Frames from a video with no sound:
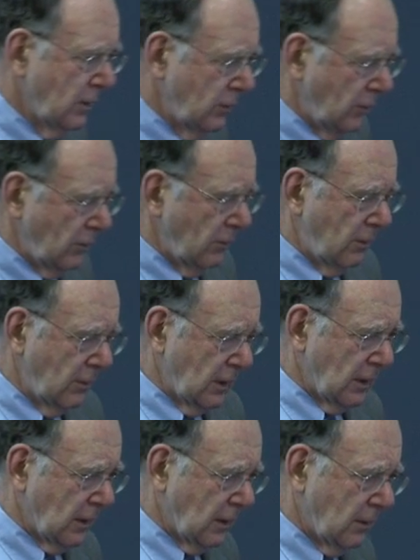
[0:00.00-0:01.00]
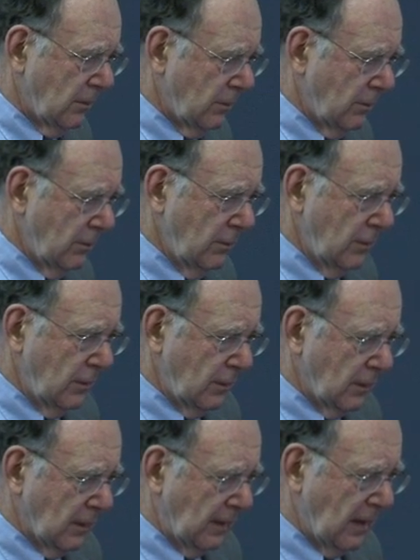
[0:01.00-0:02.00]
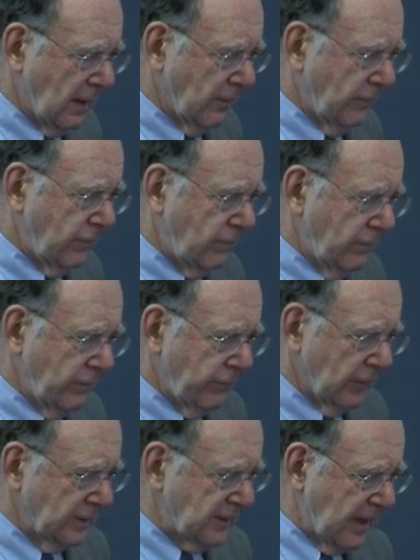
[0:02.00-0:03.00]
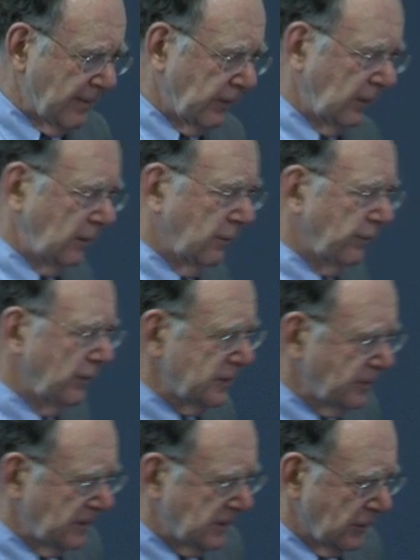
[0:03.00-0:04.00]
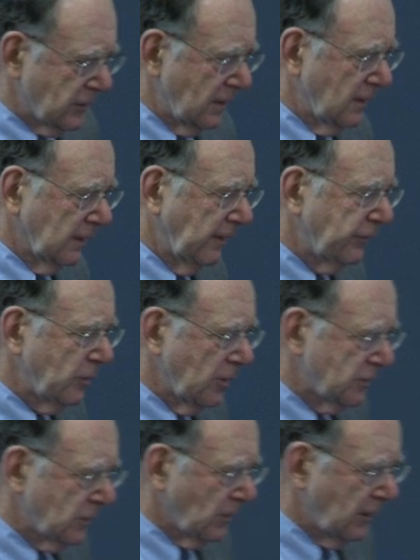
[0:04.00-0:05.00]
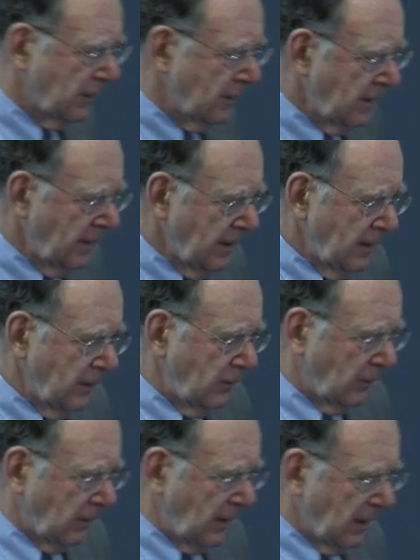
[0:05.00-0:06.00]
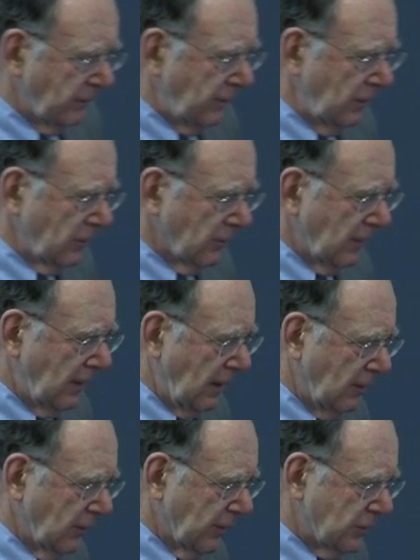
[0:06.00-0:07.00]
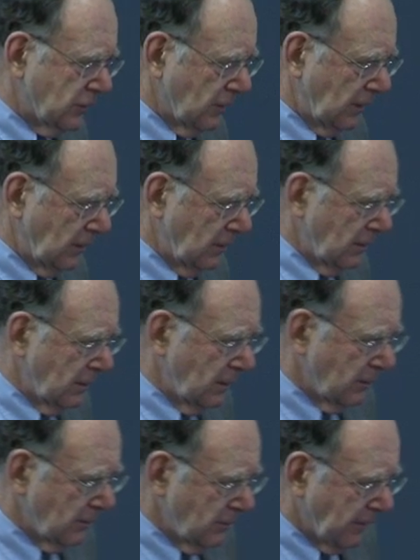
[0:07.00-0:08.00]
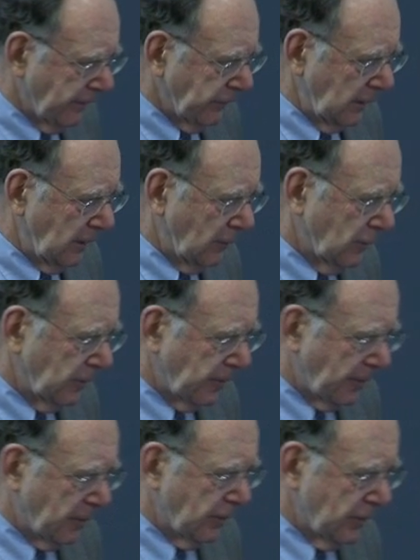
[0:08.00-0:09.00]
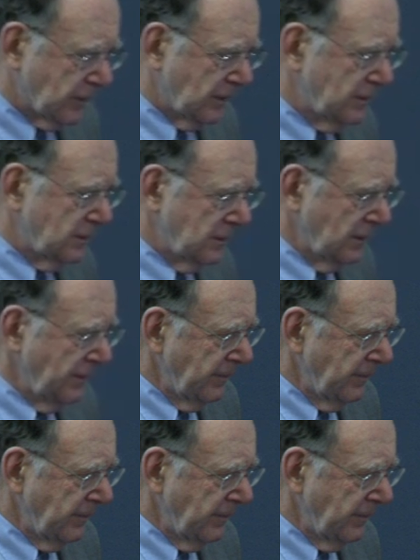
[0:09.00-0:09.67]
you can have, for example, in the first position, the leftmost one, you can have either an A or a G in roughly equal proportions.